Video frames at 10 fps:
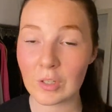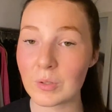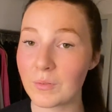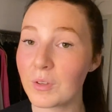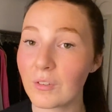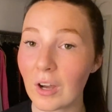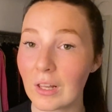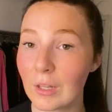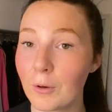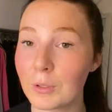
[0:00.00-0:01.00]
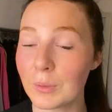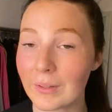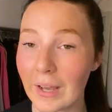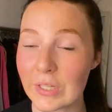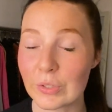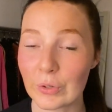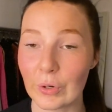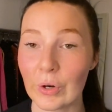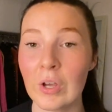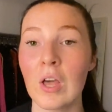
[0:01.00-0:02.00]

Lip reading: So if you've got a low UCAT score,